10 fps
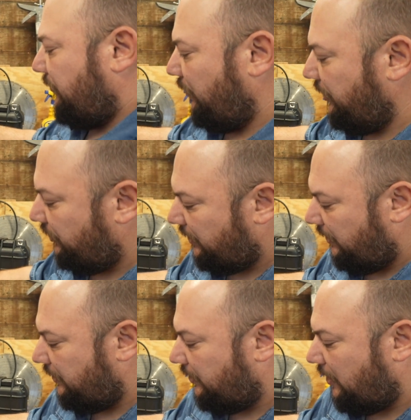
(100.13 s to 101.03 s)
ridges
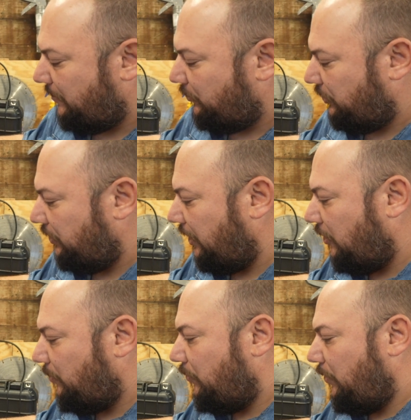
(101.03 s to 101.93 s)
on the top, which should
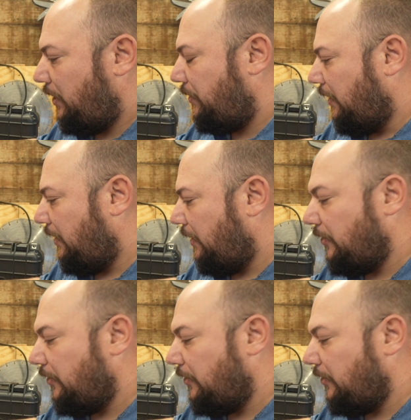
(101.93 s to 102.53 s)
help with